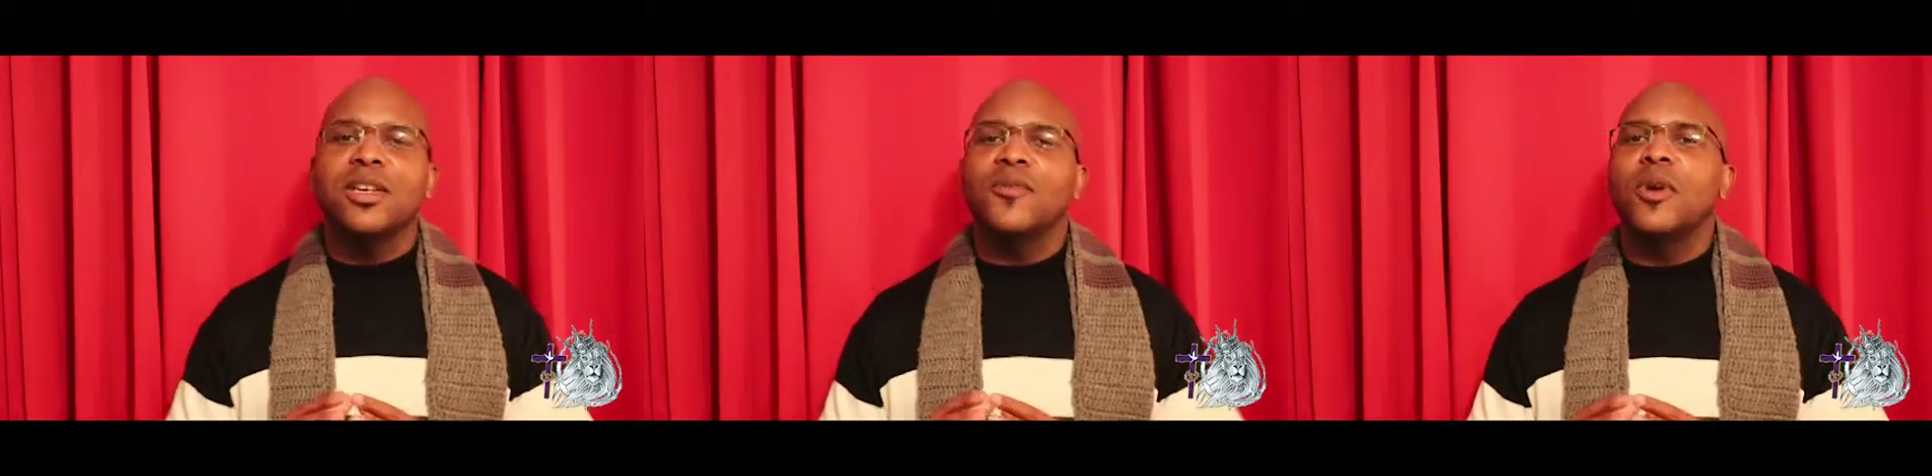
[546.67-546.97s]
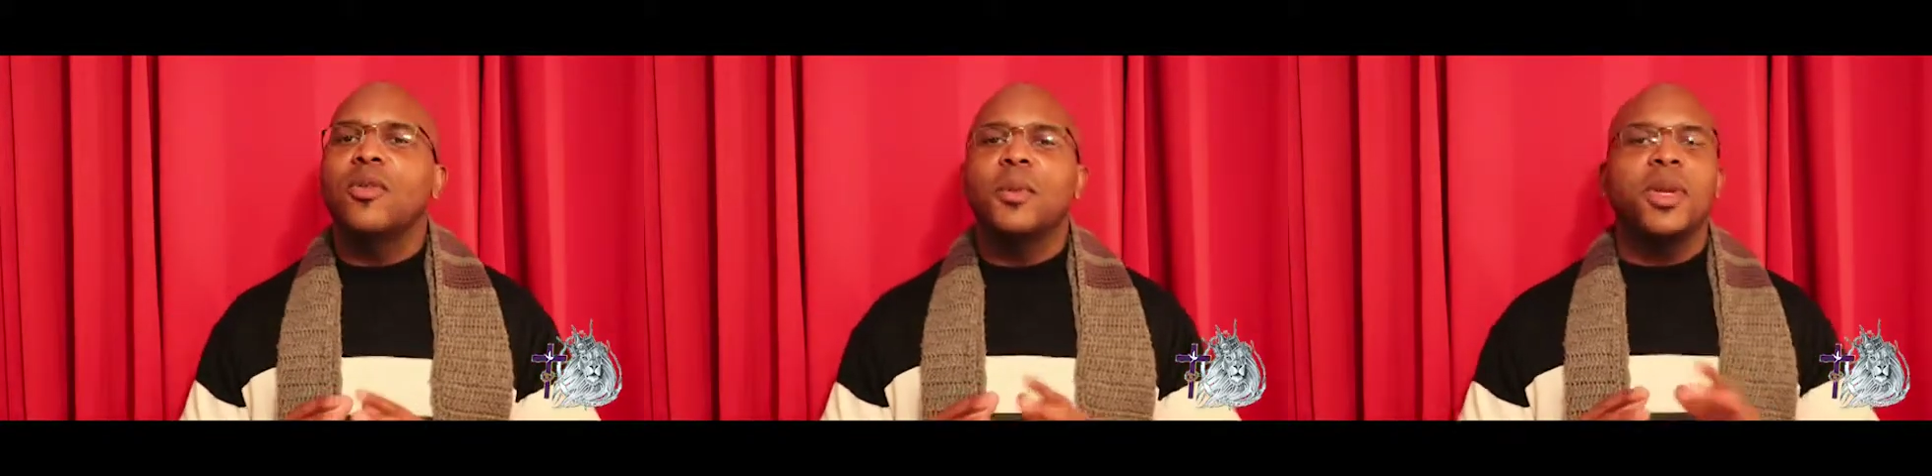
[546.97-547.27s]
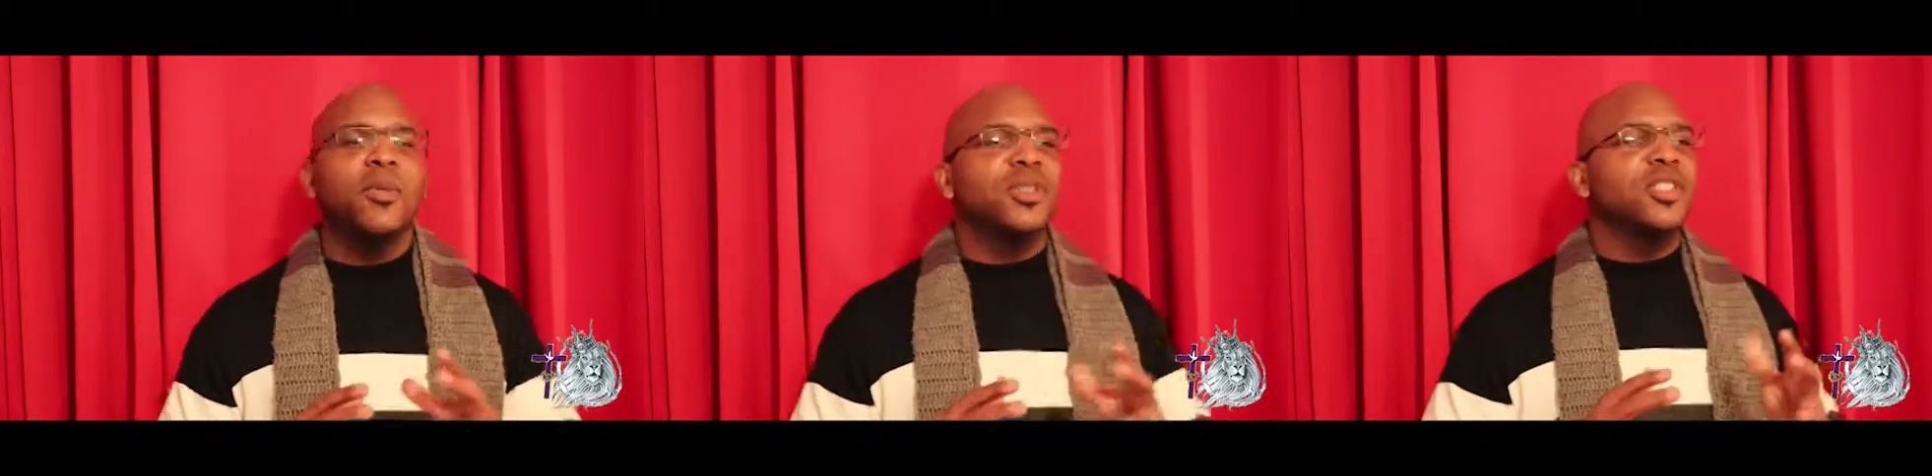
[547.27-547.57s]
looking for a
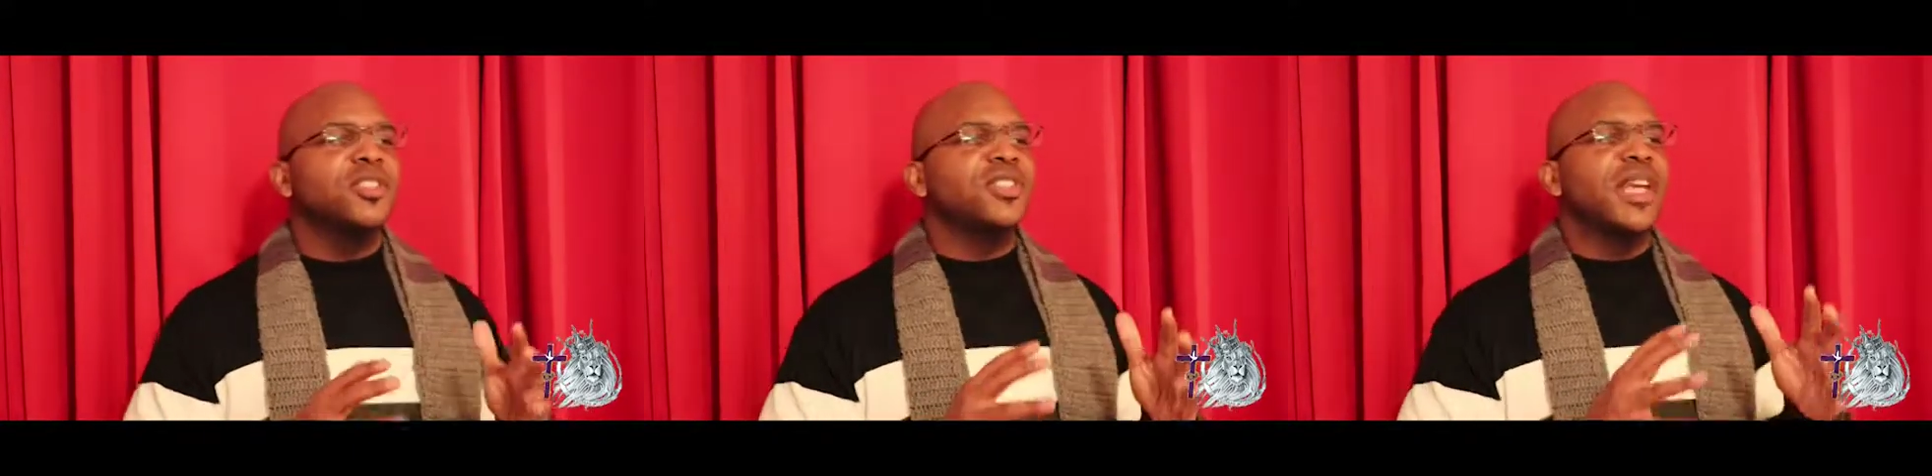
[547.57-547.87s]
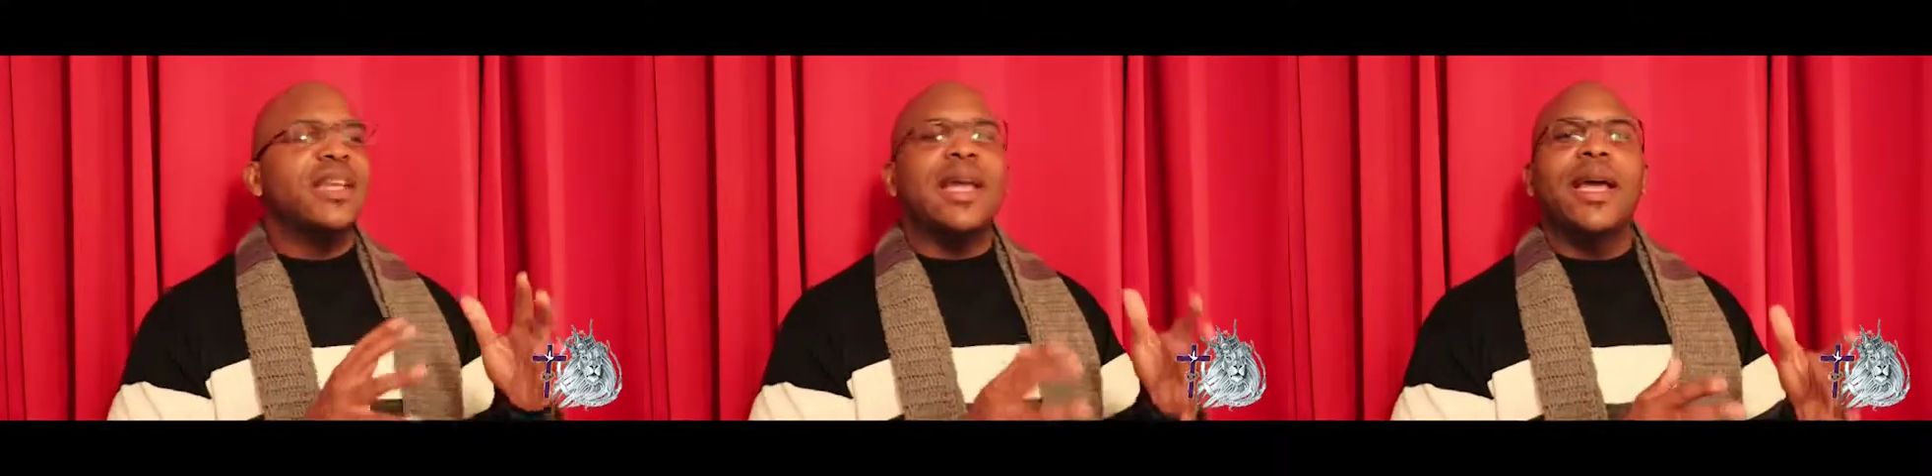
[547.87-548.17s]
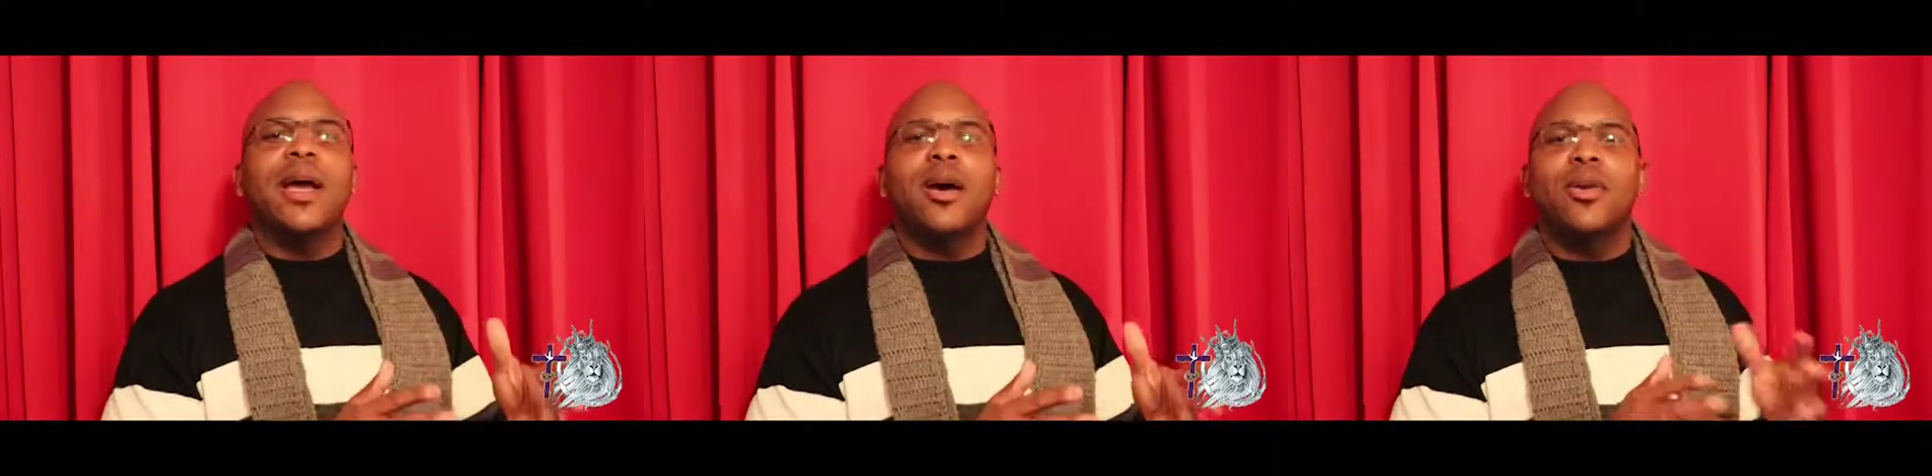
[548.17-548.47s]
woman that will just sit
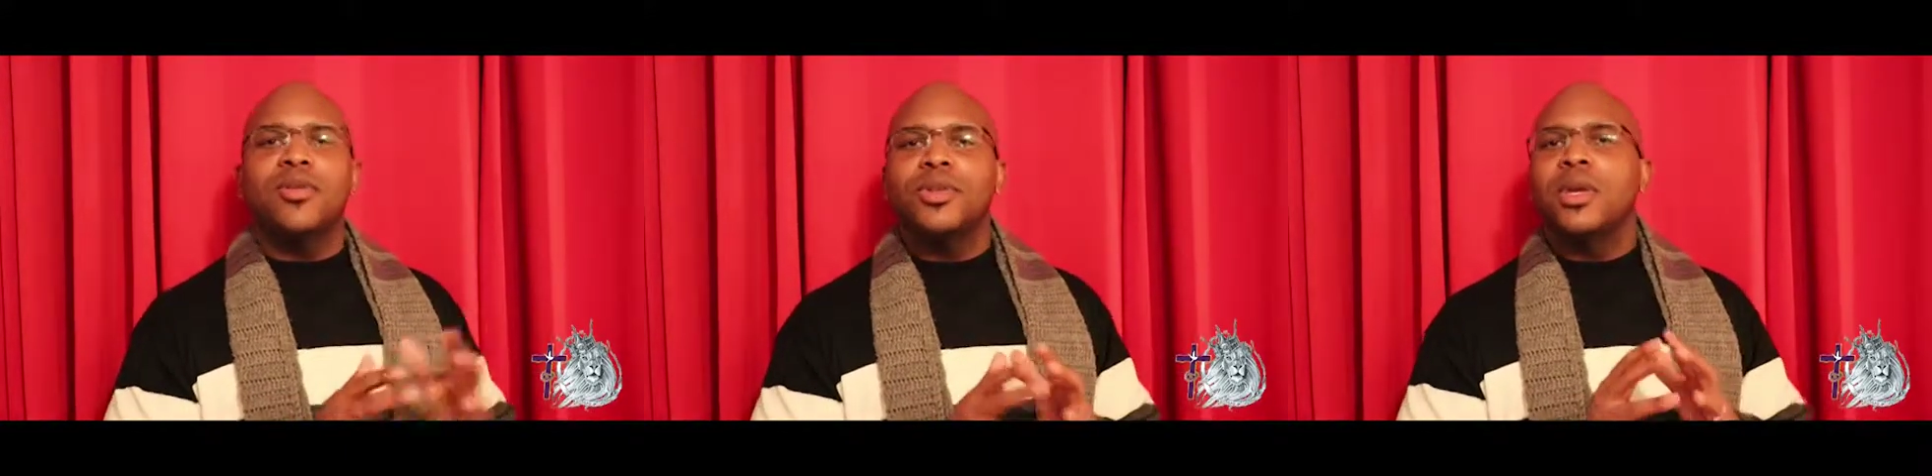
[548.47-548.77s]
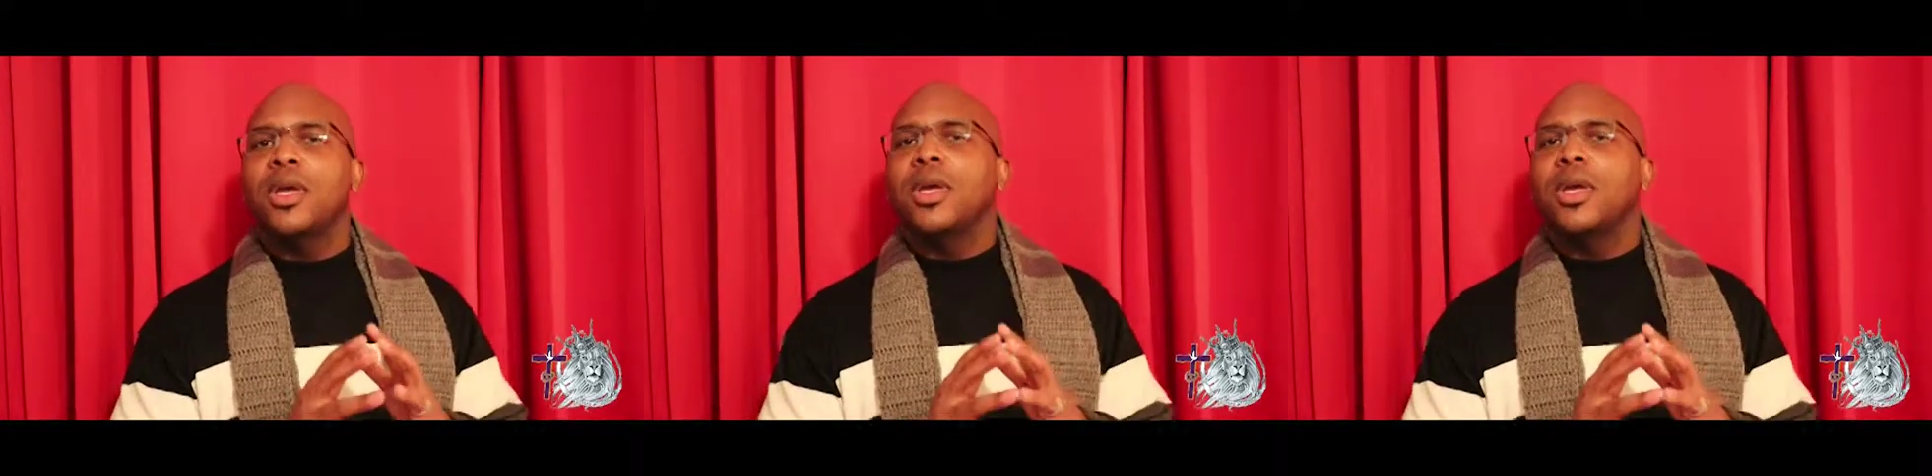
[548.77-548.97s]
down